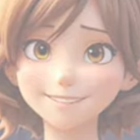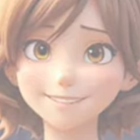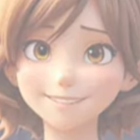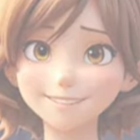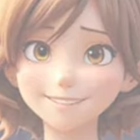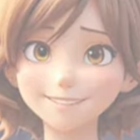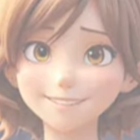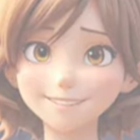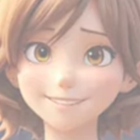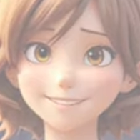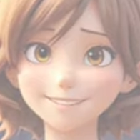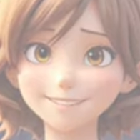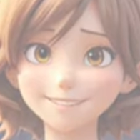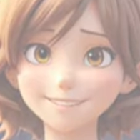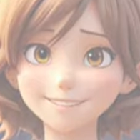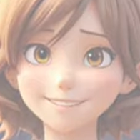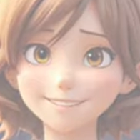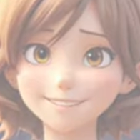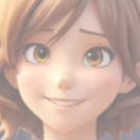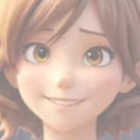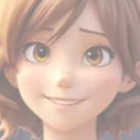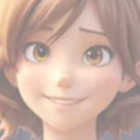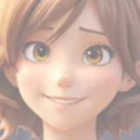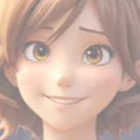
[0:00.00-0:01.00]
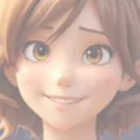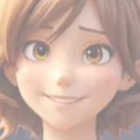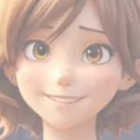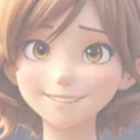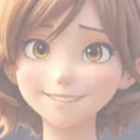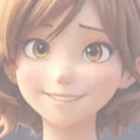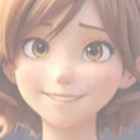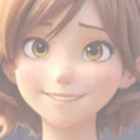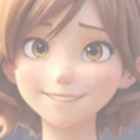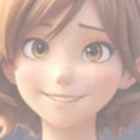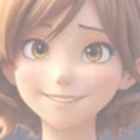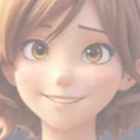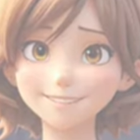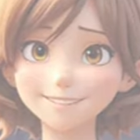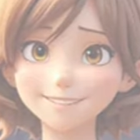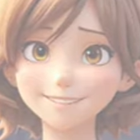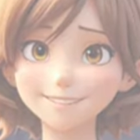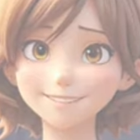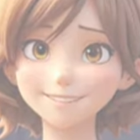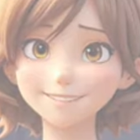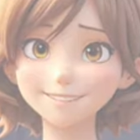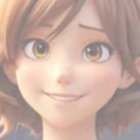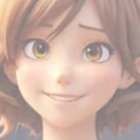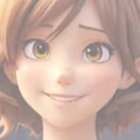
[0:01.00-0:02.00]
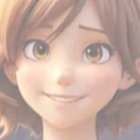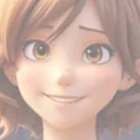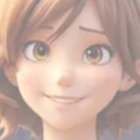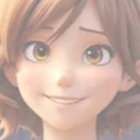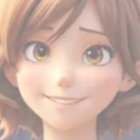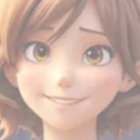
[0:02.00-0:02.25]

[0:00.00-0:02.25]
(no one is talking)